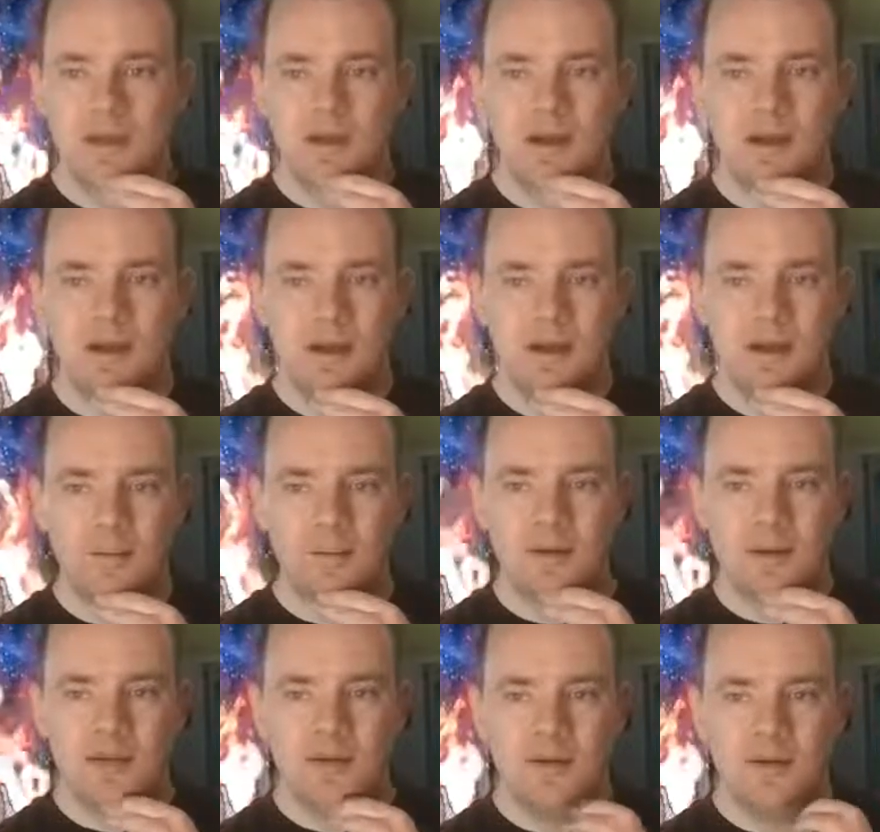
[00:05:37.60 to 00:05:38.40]

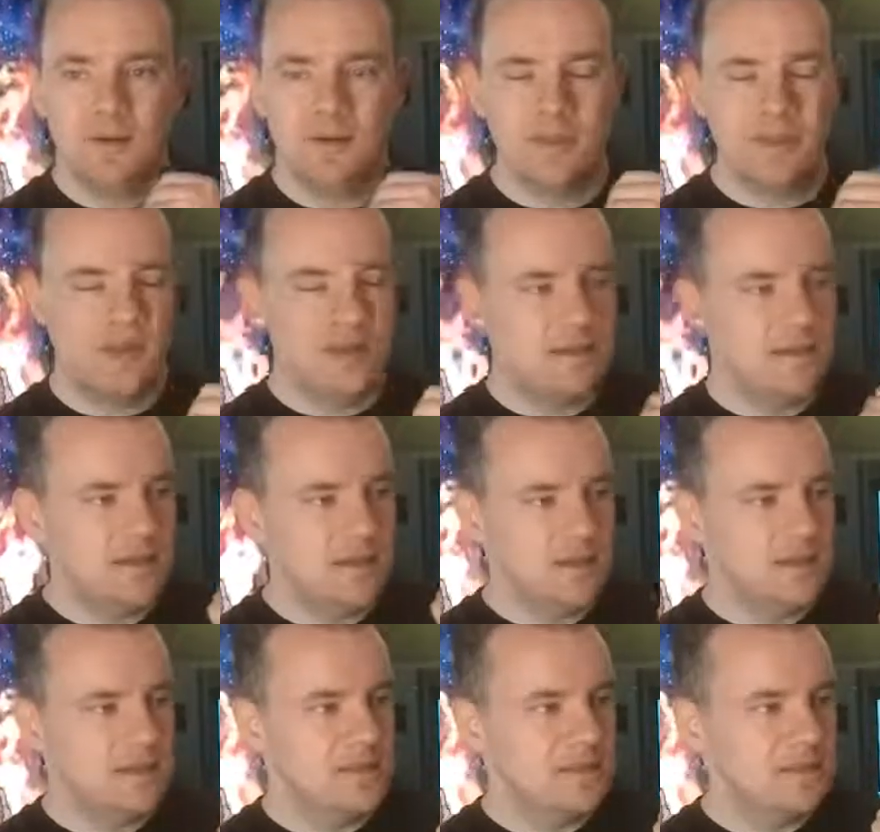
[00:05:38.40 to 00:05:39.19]
But I know that
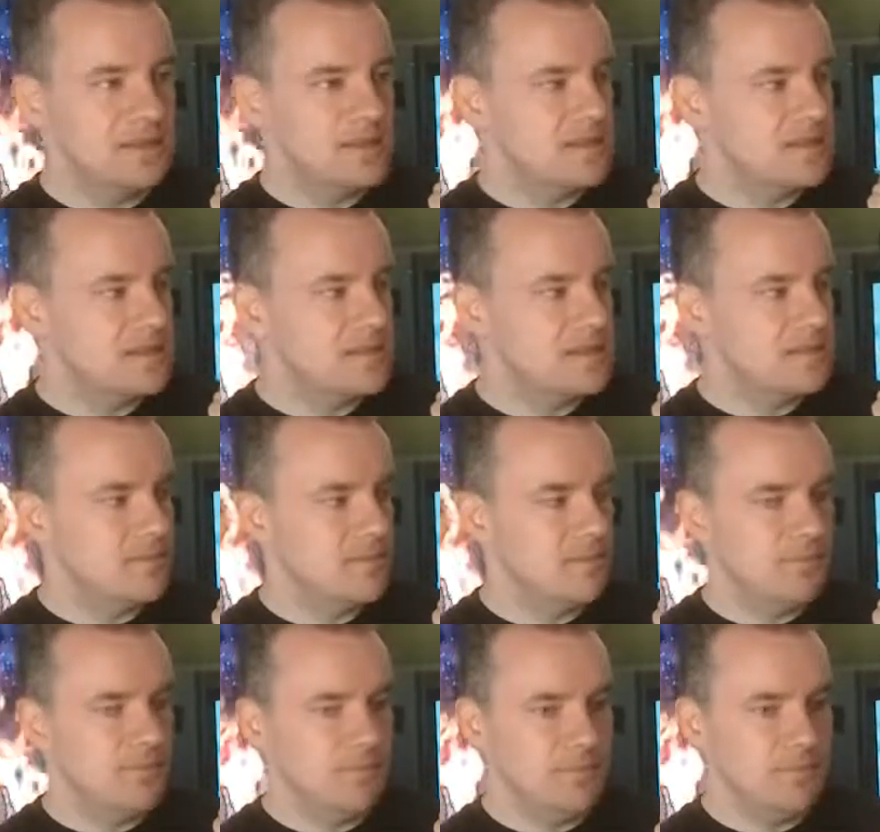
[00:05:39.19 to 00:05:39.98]
this is
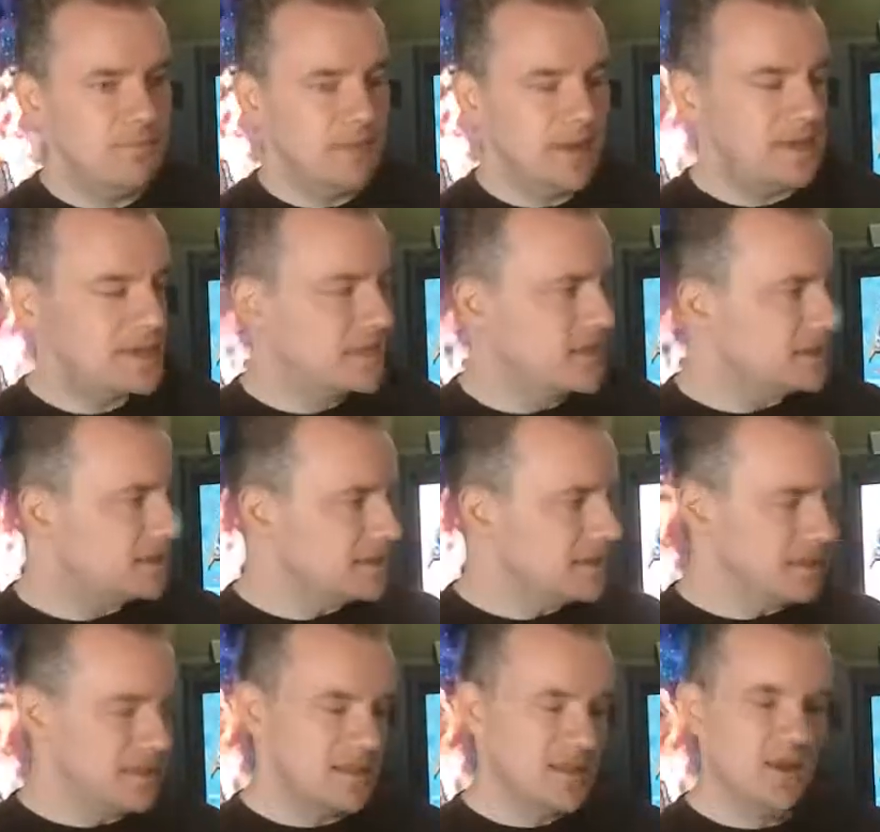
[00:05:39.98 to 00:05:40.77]

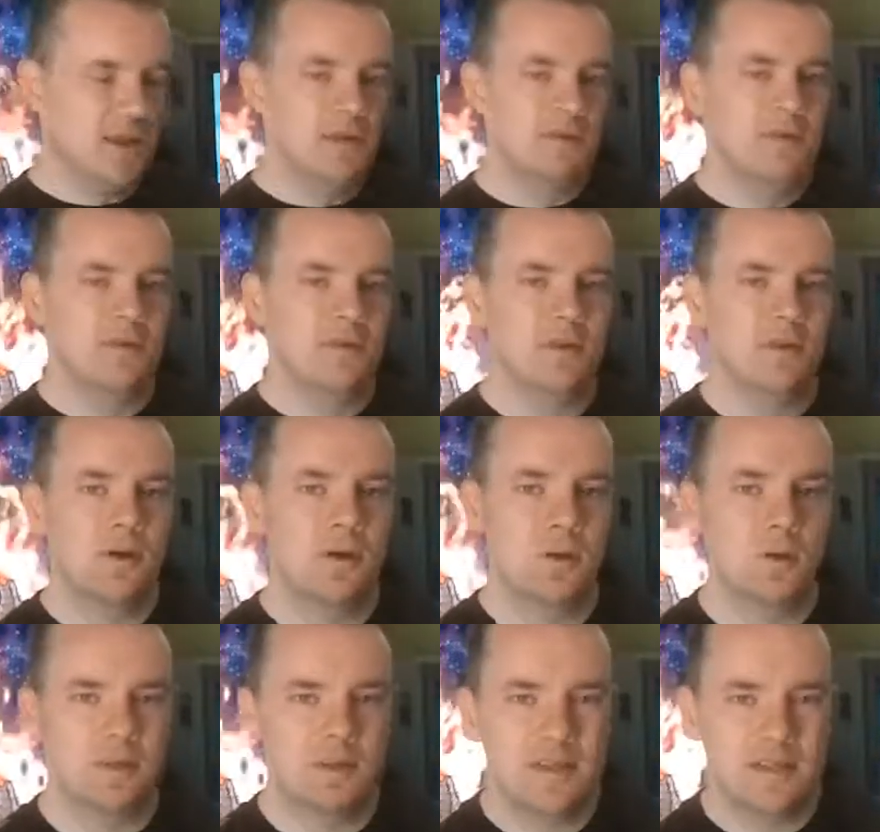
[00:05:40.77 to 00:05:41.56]
basically designed for
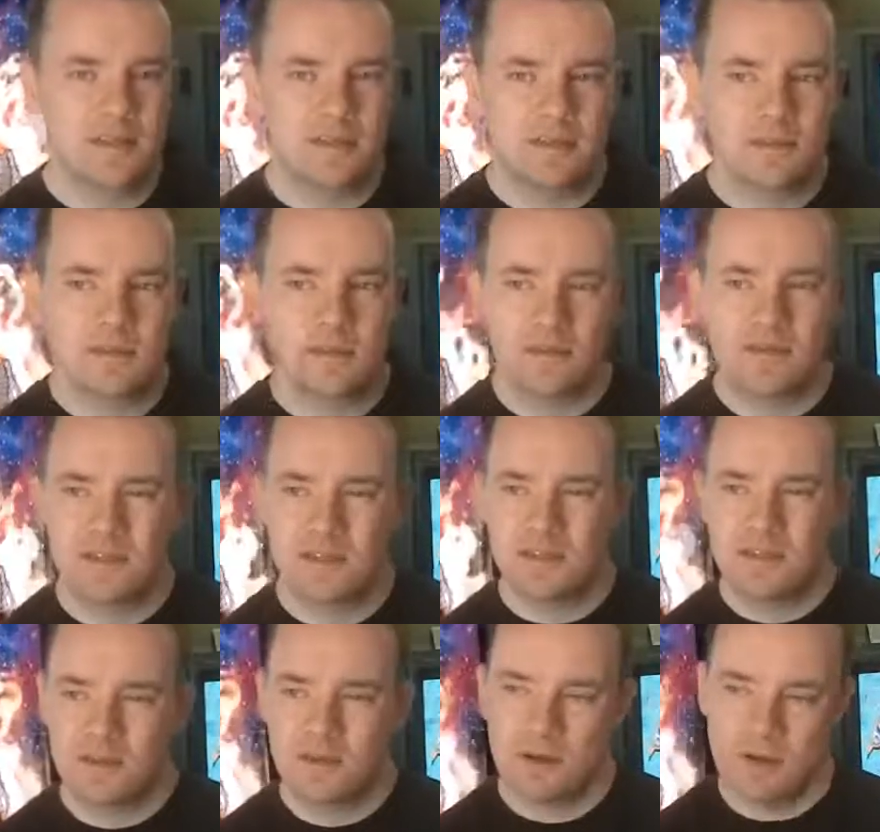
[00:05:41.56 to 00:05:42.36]
lower
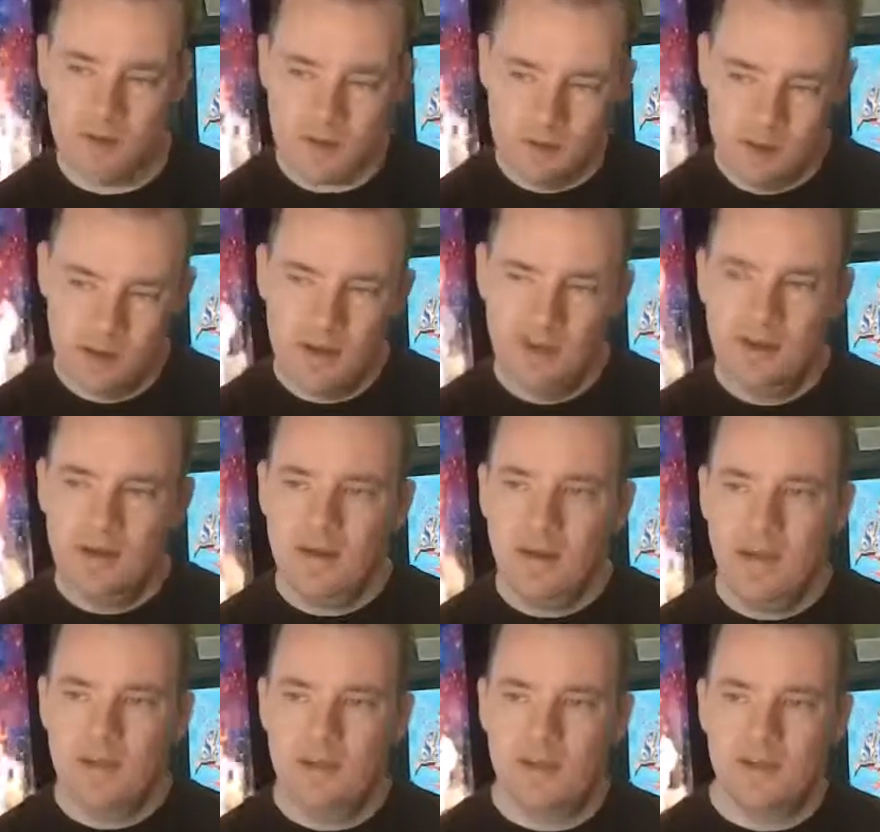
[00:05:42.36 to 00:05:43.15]
resolution, so
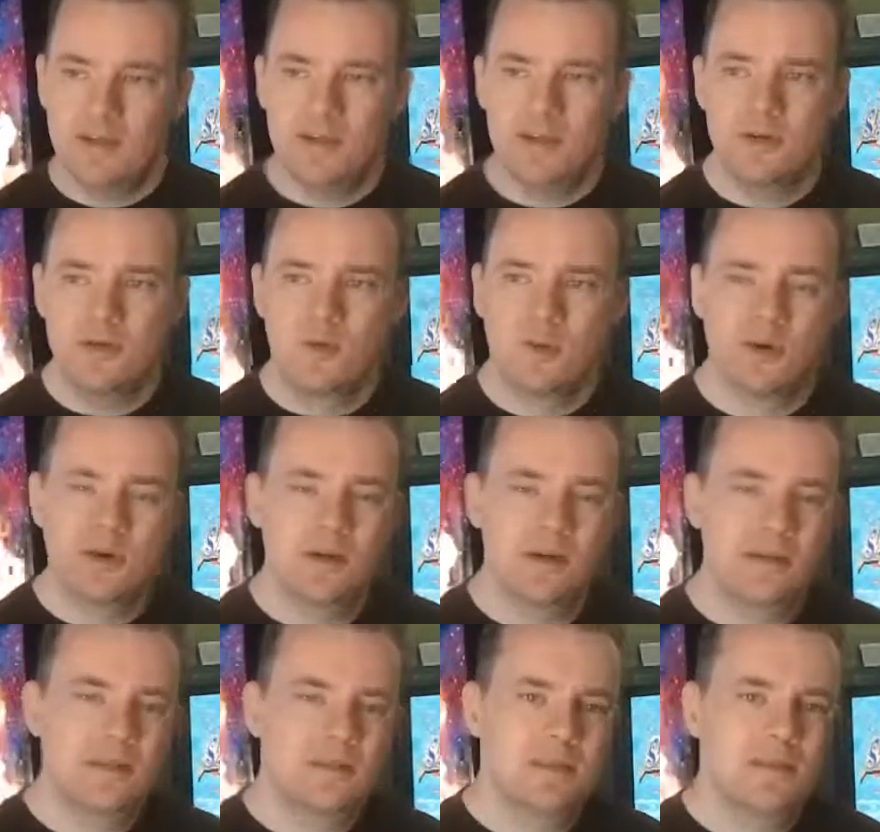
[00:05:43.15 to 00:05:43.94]
I mean it should
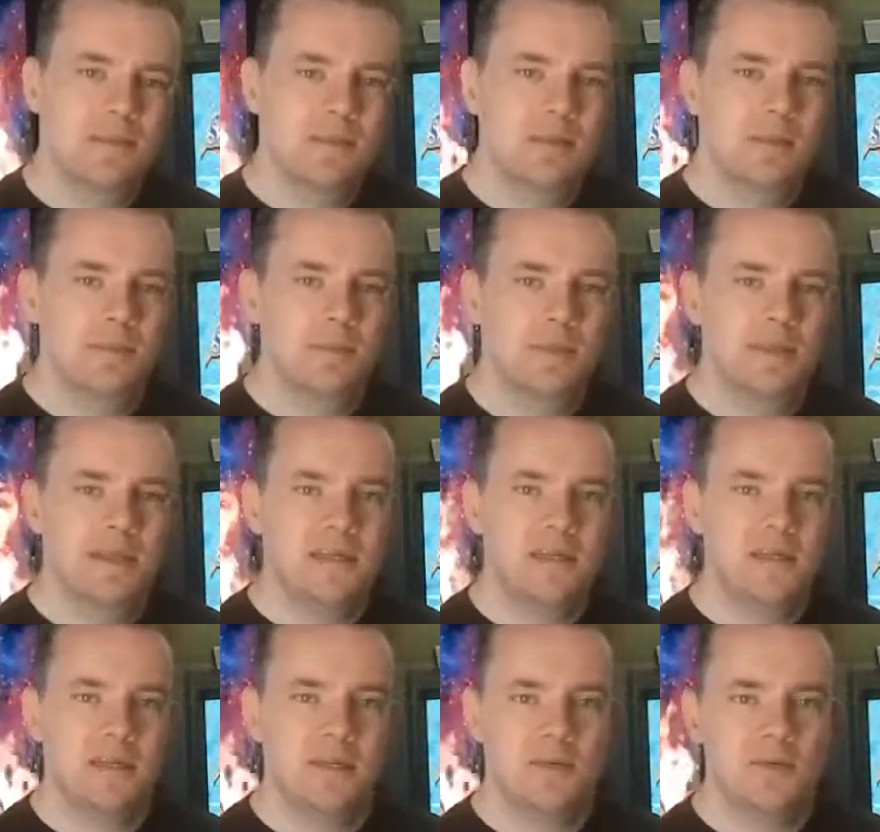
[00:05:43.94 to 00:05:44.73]
work on some of the
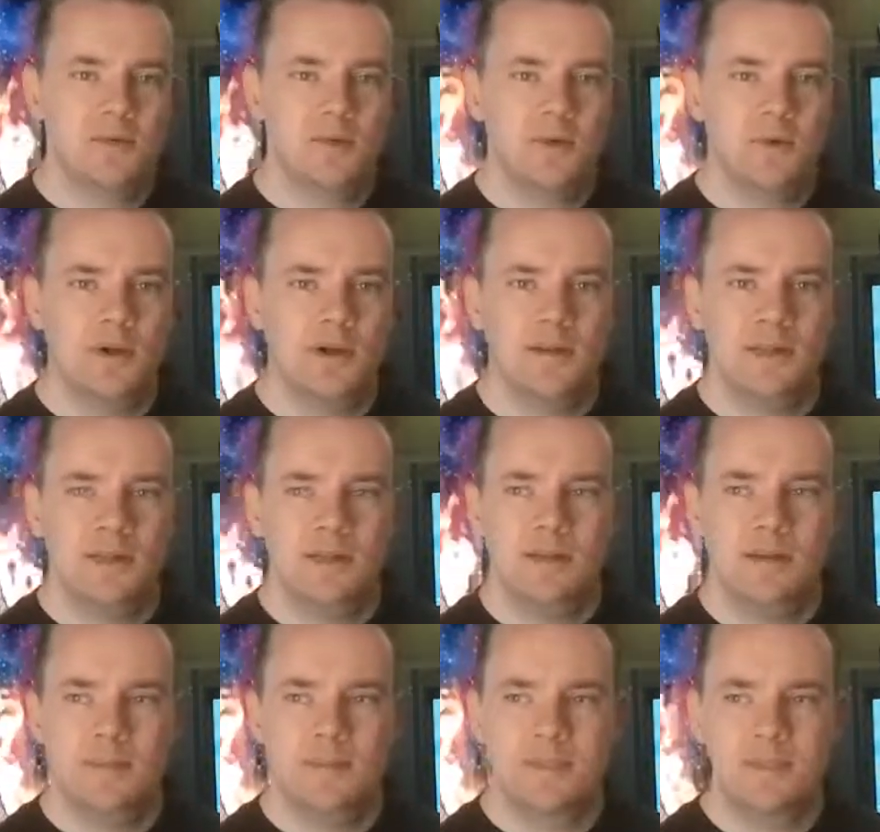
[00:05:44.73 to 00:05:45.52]
PlayStation 1
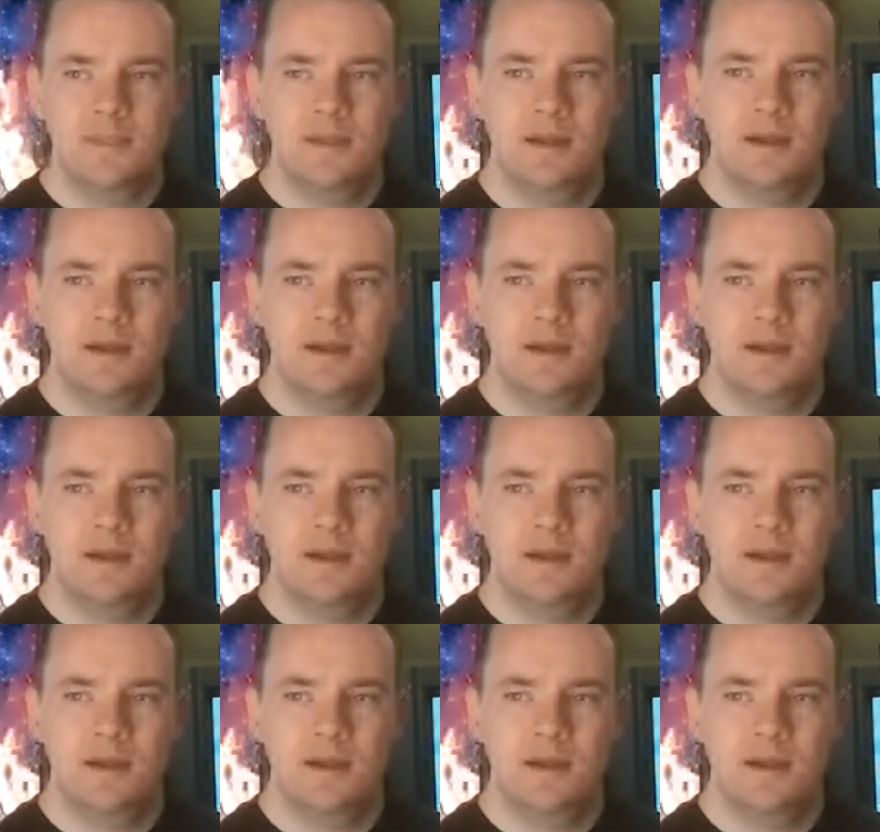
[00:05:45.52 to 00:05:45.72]
games.